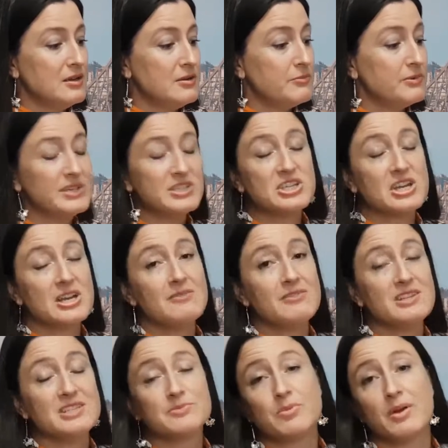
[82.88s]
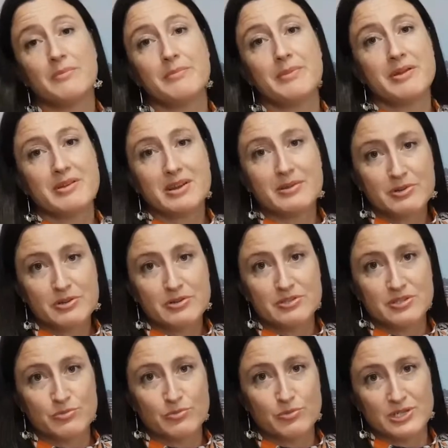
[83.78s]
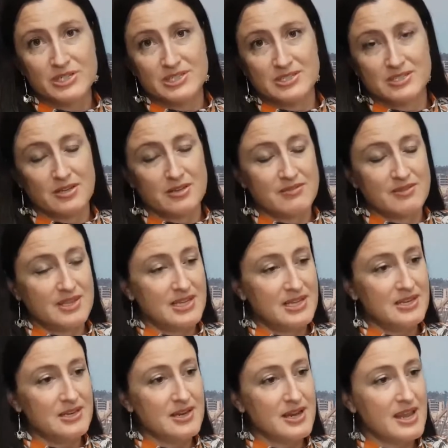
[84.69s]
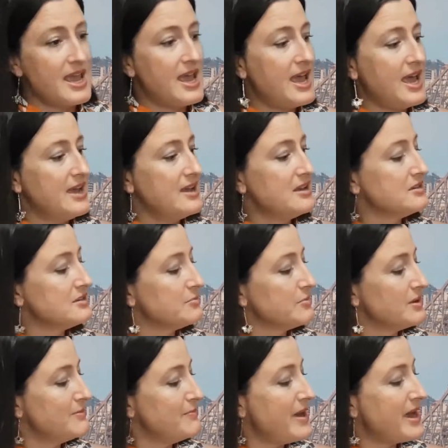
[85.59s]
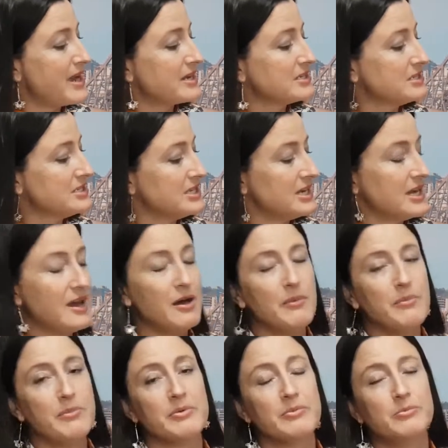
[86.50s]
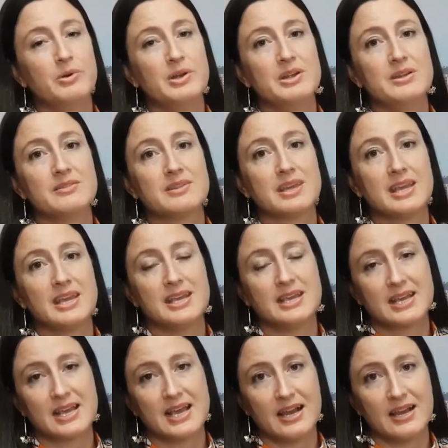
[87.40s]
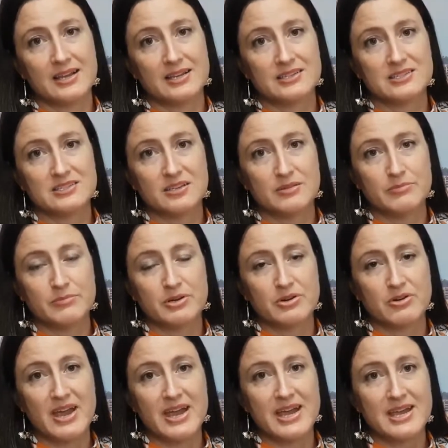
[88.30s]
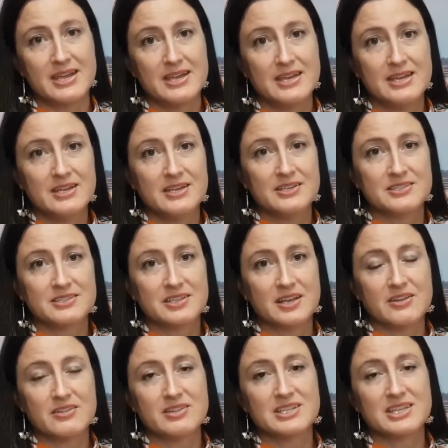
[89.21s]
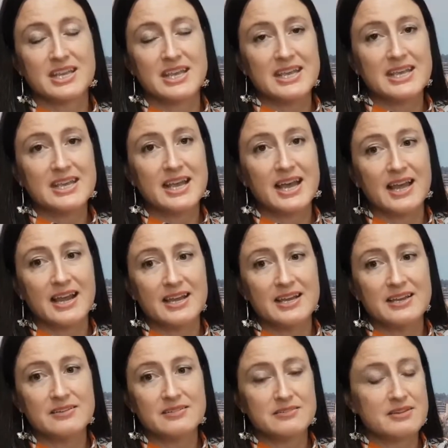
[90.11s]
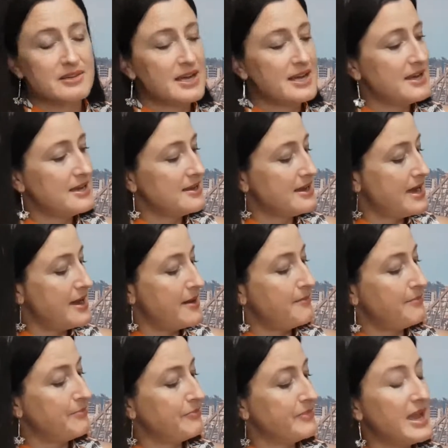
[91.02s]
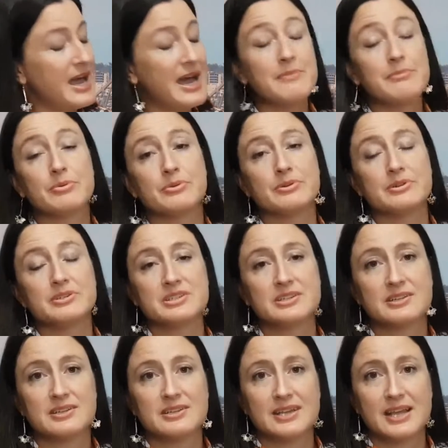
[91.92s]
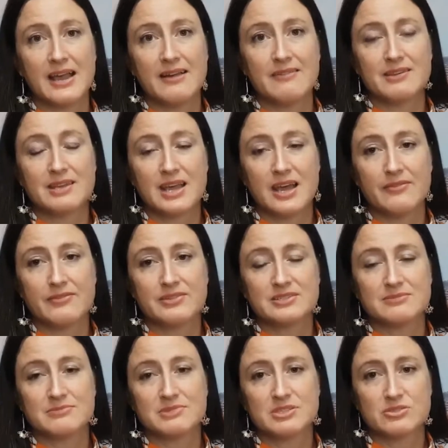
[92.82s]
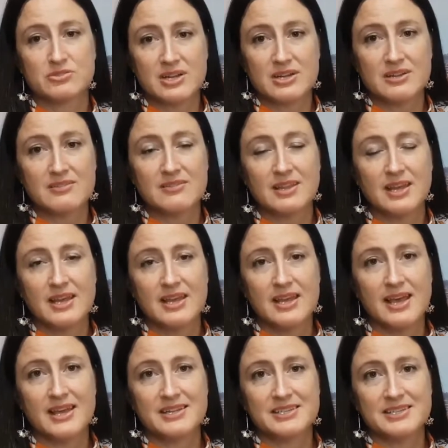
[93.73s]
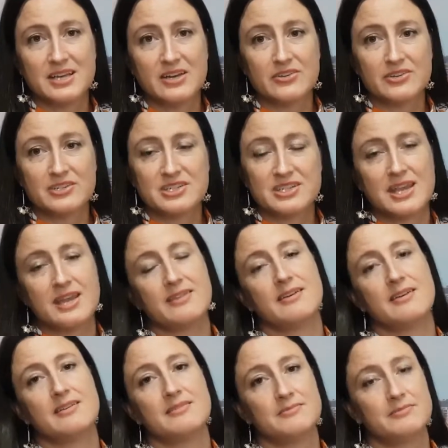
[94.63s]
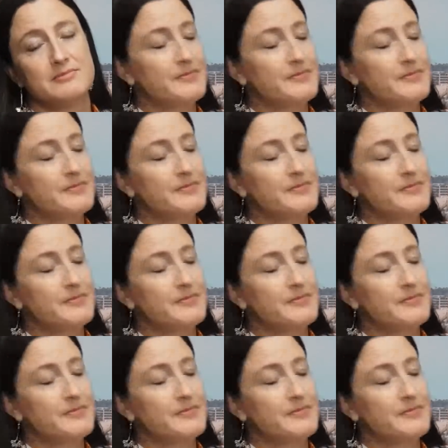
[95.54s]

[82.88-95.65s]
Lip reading: We achieved this primarily because the wood is so thin, and we backed it up with Kia Colour Sombre Grey. So the Kia Colour artboard gave the cover some strength and has held it together.